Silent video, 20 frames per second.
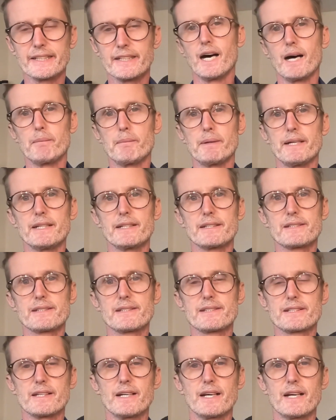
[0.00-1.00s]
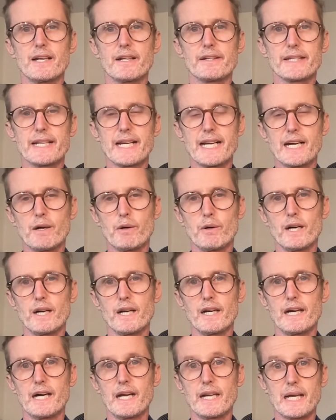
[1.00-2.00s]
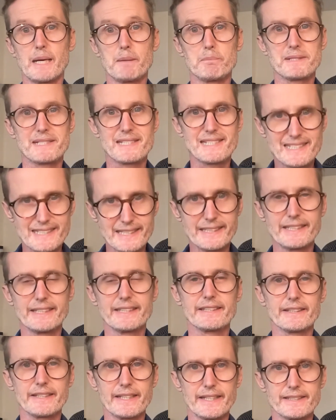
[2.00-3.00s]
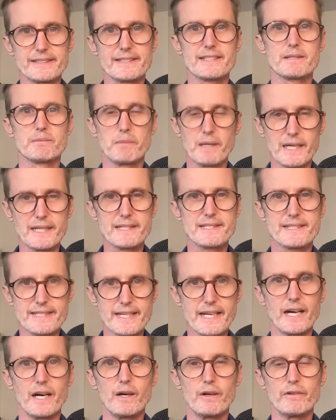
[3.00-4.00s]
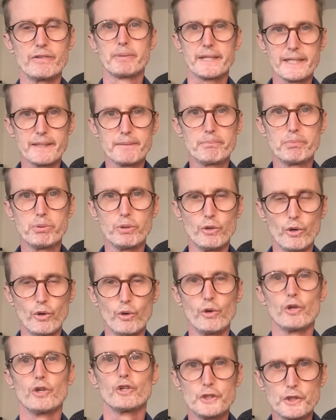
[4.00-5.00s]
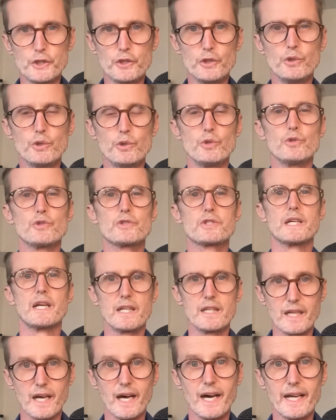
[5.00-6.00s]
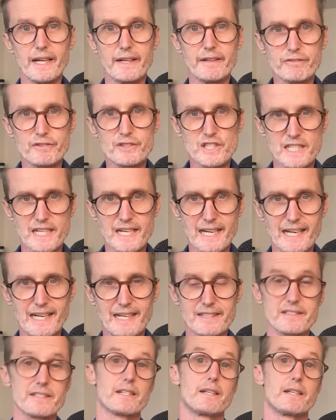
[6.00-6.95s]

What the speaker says: It's now, and I'm seeing this myself, people use live chat,